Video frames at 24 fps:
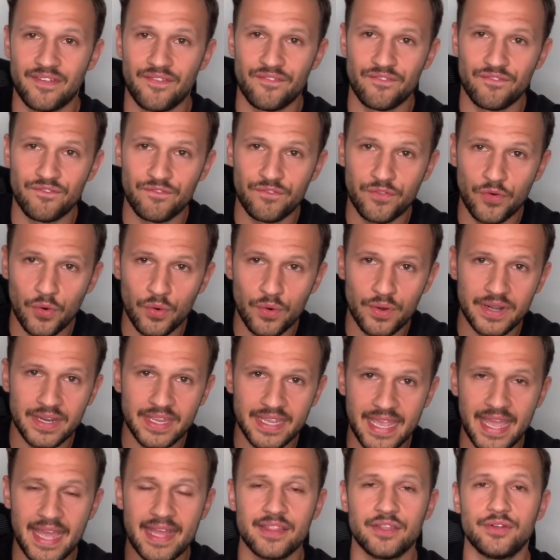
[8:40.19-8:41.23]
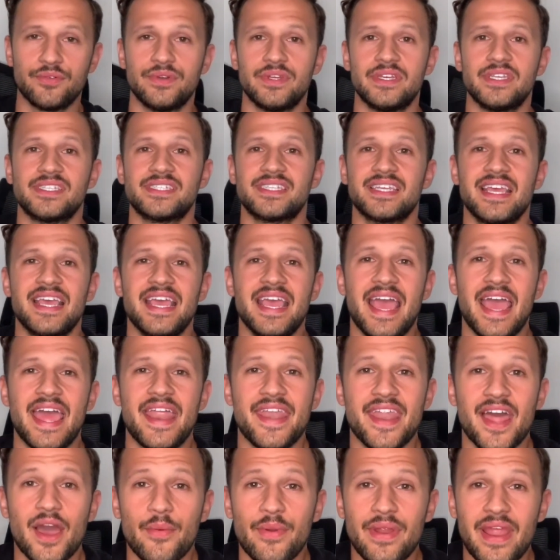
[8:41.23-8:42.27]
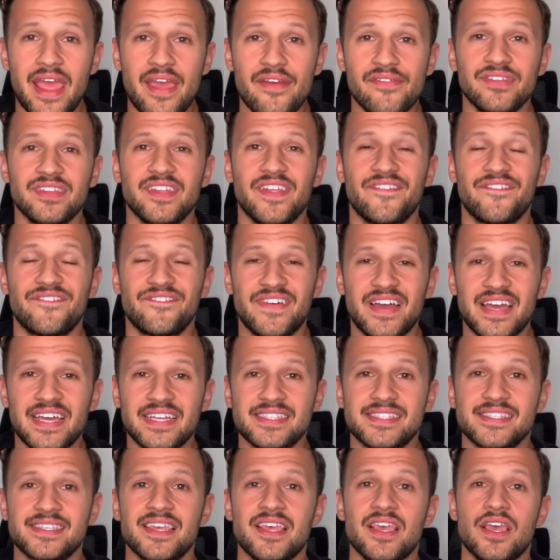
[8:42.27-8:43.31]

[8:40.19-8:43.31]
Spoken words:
4 calories. And now we're having the fats.